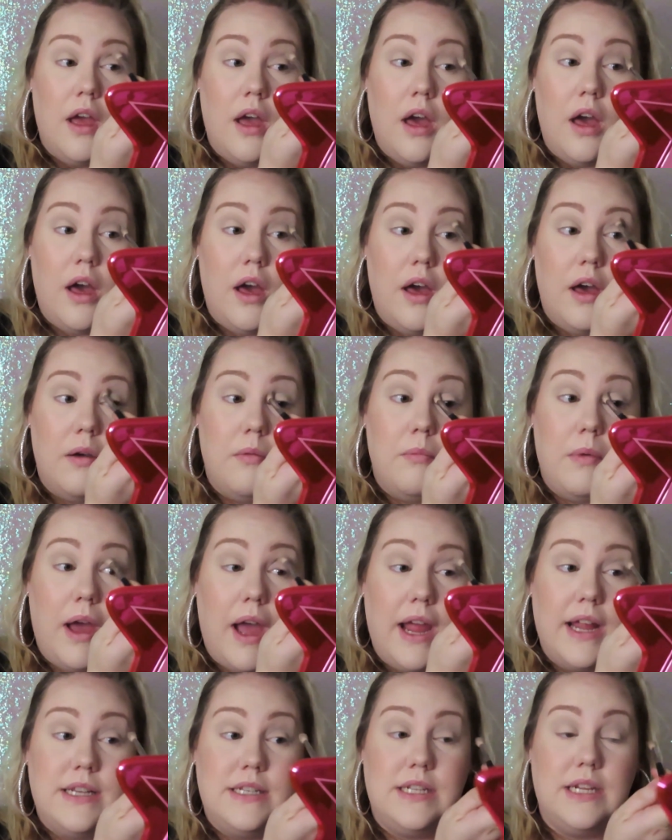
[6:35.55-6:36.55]

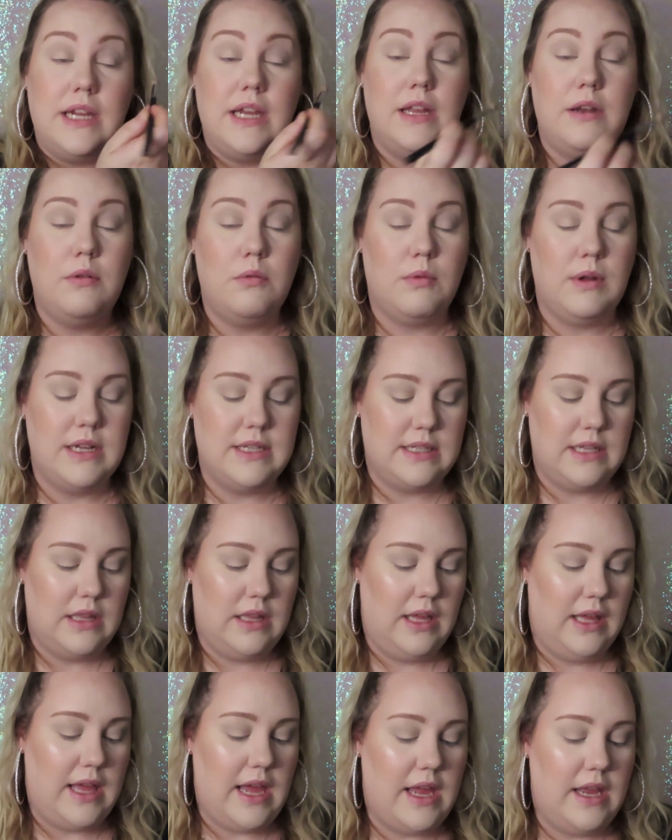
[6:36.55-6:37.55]
I did
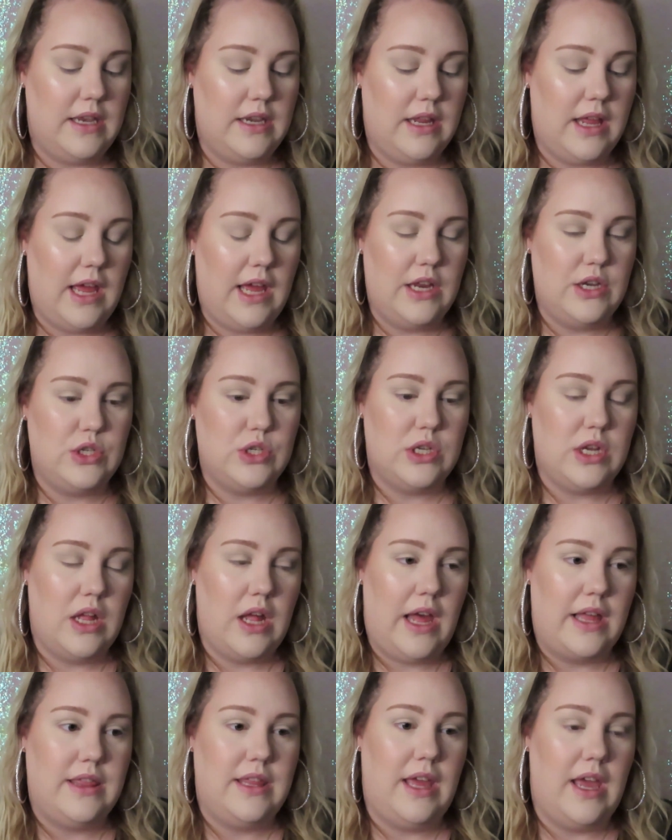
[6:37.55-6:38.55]
recently get engaged
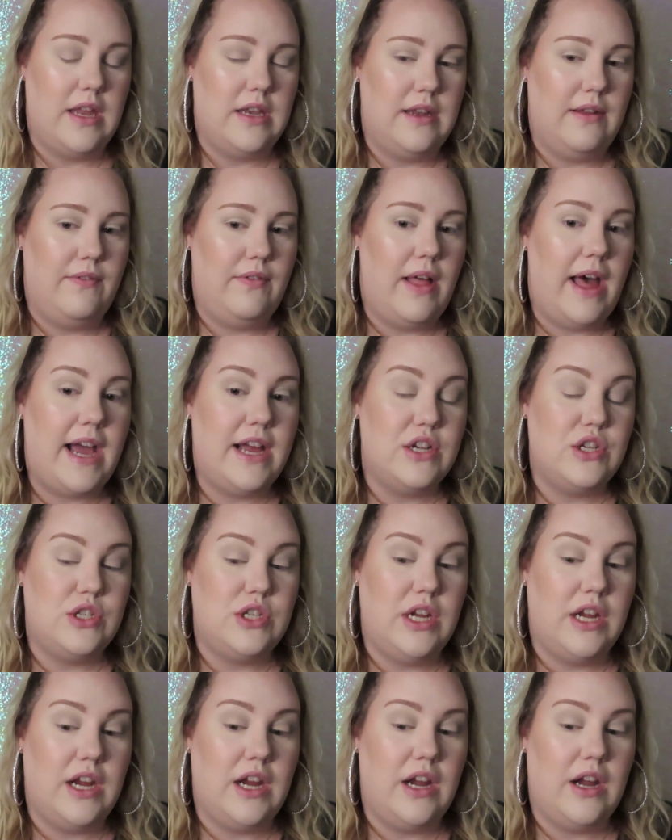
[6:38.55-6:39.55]
at the end of last
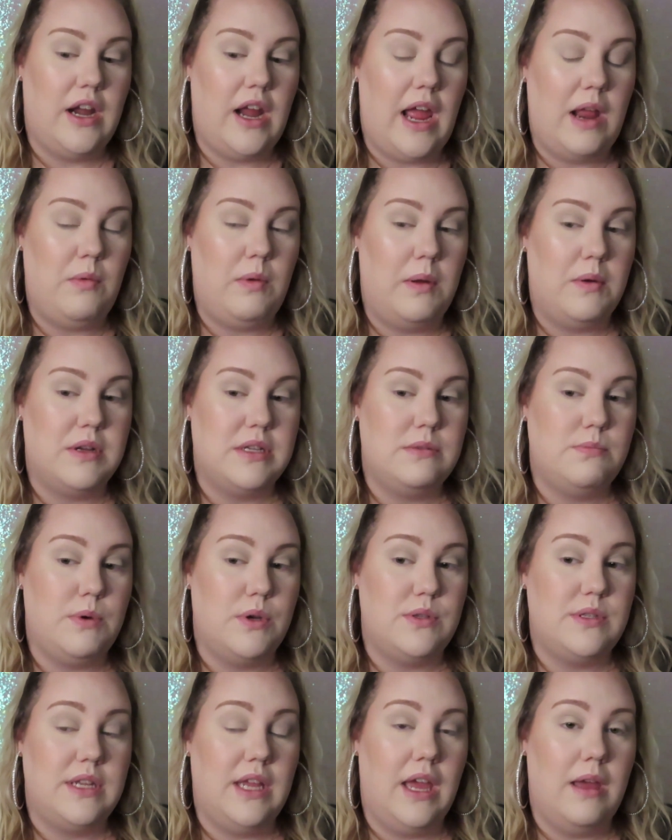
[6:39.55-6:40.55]
year, and we were
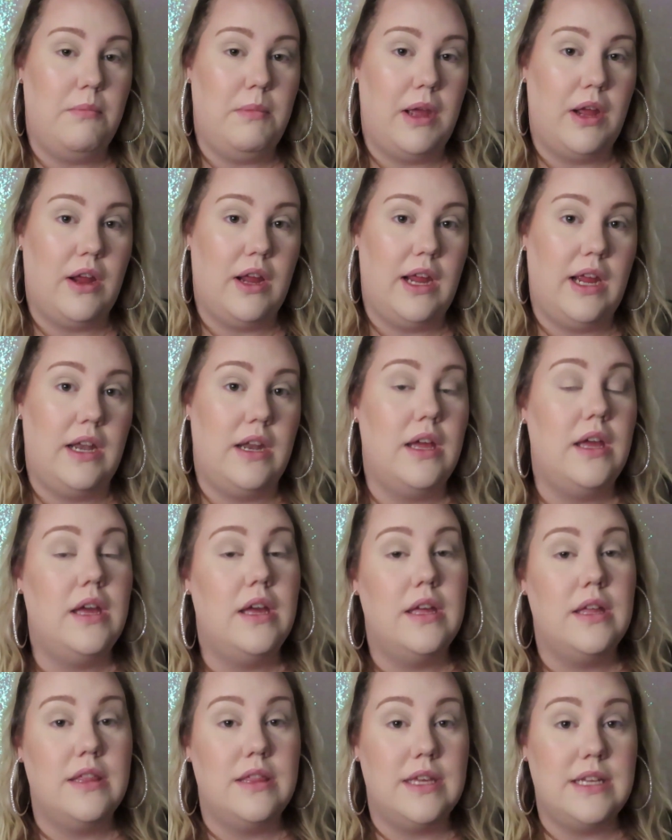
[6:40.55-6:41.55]
supposed to get married
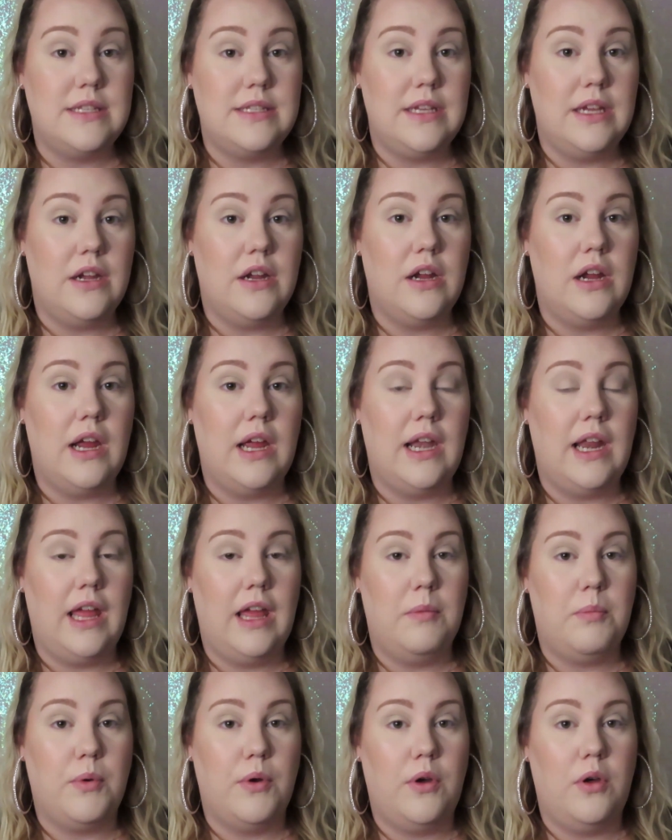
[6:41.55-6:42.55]
this year in
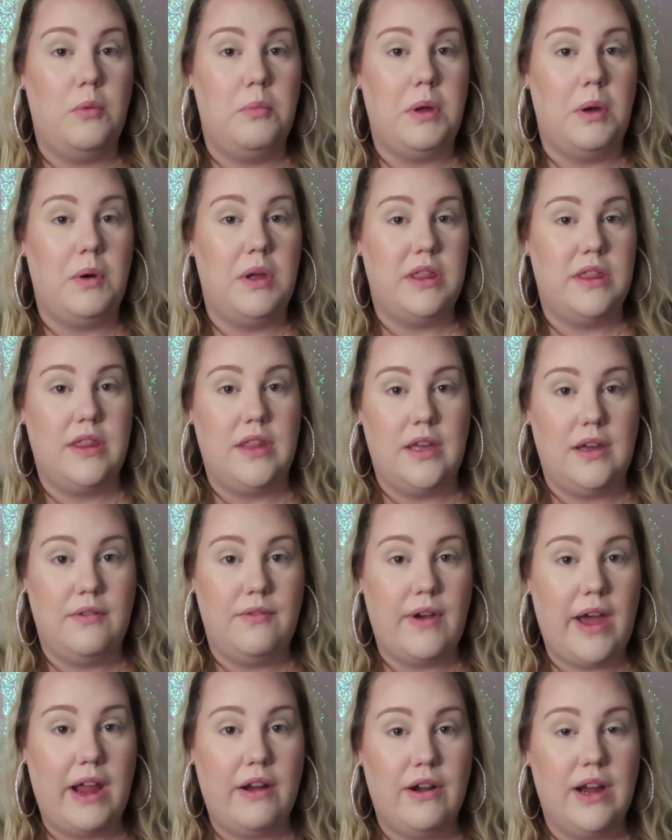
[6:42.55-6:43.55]
April, but with the
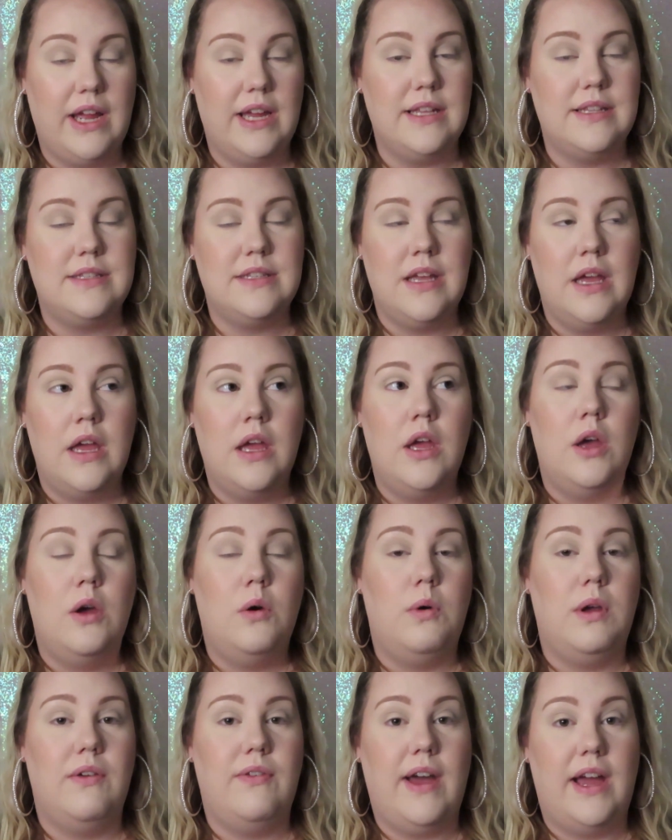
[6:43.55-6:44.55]
virus
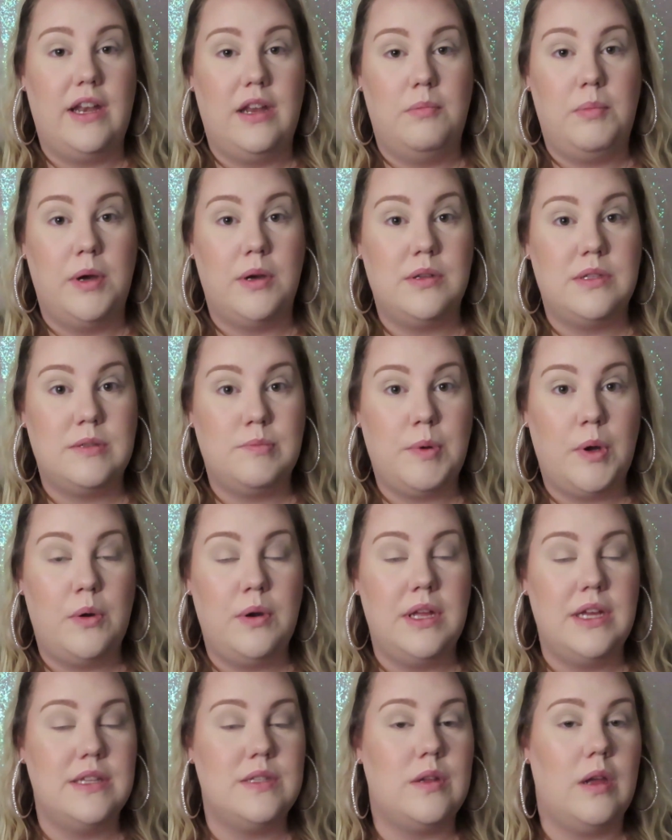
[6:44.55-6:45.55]
we've had to postpone
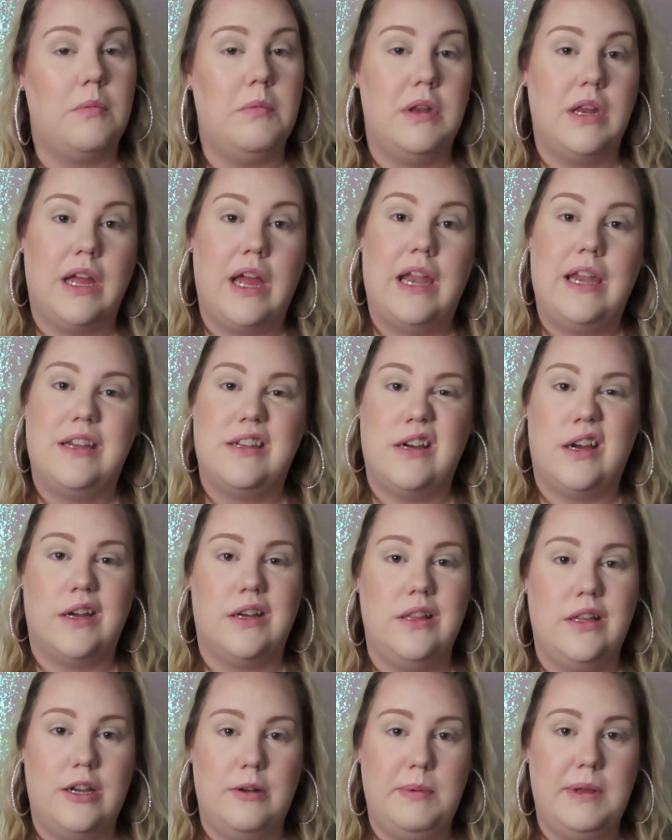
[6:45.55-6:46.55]
it, so I'm going to kind of talk
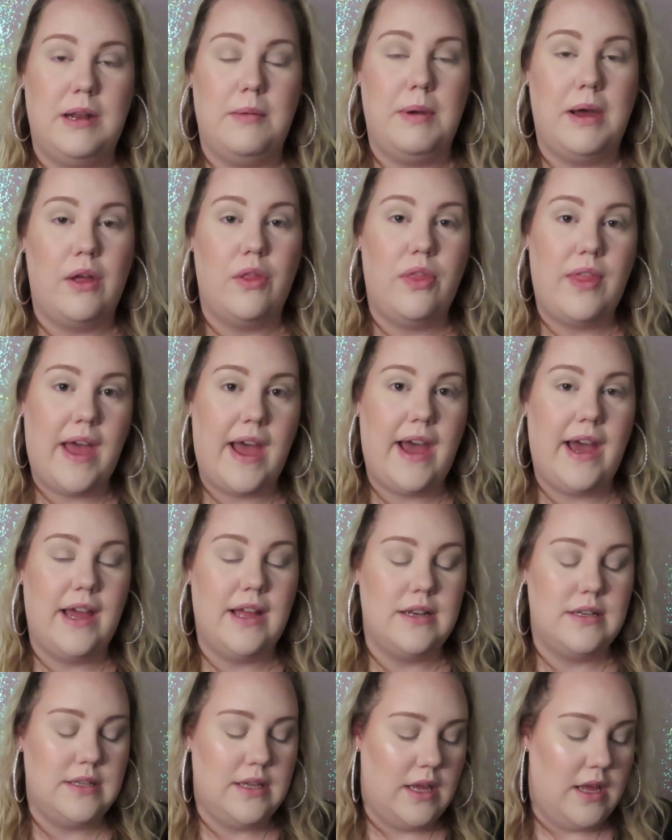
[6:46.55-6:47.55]
a little bit about
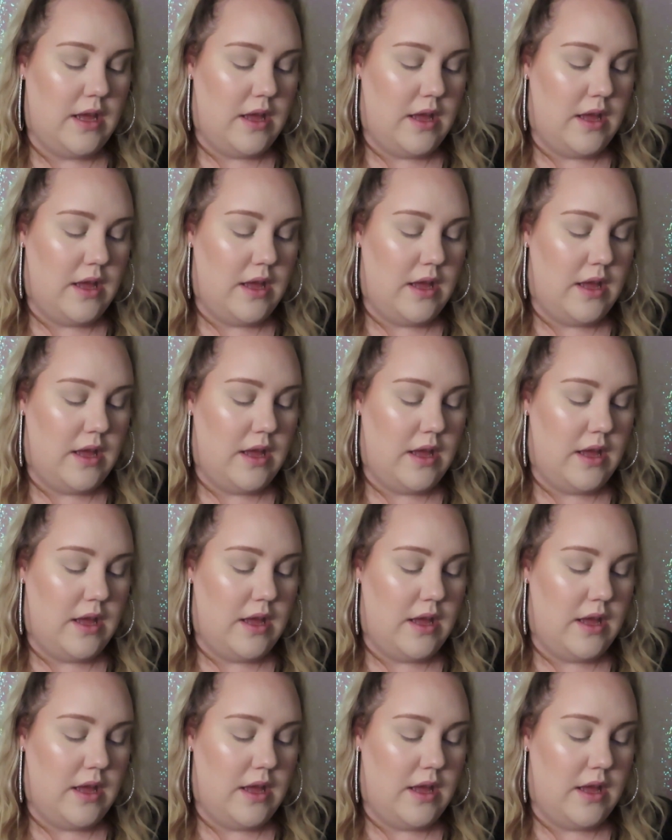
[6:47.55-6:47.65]
that.